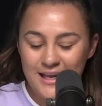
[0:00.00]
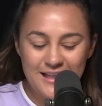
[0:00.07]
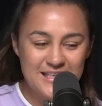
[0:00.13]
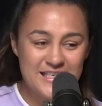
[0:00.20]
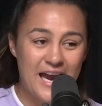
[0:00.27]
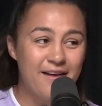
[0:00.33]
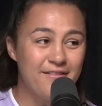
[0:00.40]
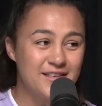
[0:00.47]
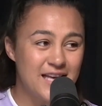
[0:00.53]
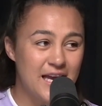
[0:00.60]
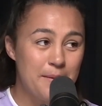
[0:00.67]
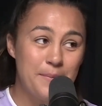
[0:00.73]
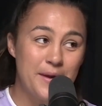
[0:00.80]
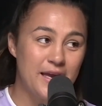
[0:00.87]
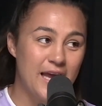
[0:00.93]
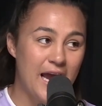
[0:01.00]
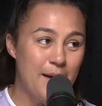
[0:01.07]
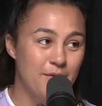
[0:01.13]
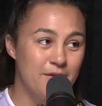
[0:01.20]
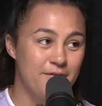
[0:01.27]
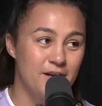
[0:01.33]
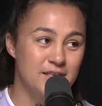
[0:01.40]
Keeley Davis had a big
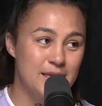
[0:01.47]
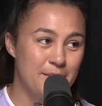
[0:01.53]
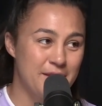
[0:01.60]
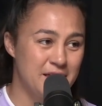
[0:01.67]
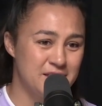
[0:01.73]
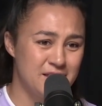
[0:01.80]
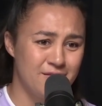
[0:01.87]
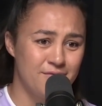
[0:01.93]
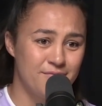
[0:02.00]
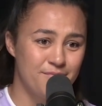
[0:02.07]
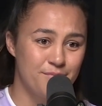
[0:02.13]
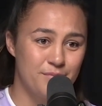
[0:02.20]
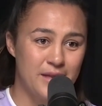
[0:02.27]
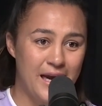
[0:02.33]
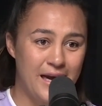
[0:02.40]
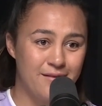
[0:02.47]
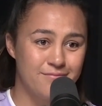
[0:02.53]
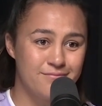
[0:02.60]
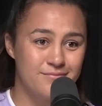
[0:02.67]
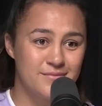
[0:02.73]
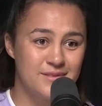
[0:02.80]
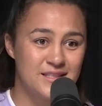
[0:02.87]
game in the first game. I think she
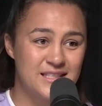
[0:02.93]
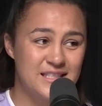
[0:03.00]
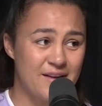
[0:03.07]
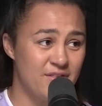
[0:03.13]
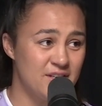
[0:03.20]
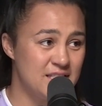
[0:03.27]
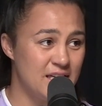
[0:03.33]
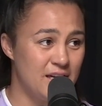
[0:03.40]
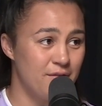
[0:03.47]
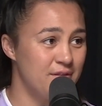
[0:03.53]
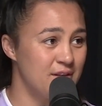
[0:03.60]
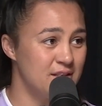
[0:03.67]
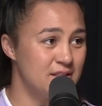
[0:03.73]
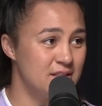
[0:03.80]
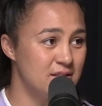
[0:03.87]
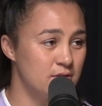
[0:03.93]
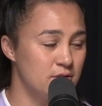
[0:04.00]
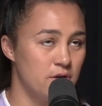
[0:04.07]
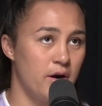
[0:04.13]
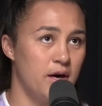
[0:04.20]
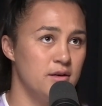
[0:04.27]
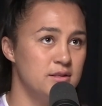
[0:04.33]
played 70 of this,
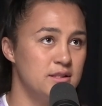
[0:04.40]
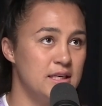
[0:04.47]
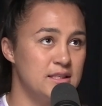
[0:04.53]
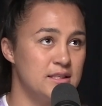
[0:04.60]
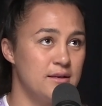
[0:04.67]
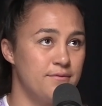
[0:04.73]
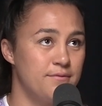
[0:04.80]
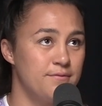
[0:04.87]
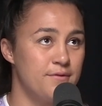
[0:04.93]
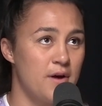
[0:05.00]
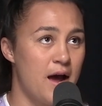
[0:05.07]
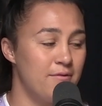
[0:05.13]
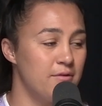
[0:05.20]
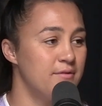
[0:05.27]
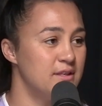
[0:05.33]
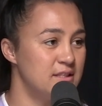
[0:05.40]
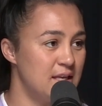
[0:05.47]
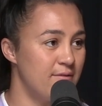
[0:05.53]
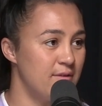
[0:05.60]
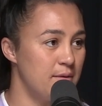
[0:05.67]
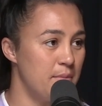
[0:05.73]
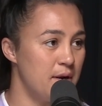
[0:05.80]
sorry, 65 of the
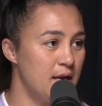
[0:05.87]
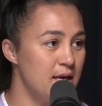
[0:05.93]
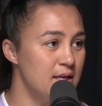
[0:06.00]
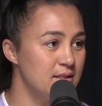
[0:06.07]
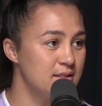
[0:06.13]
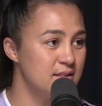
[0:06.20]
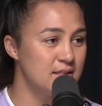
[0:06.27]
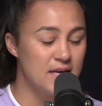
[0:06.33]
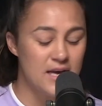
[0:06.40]
70 minutes.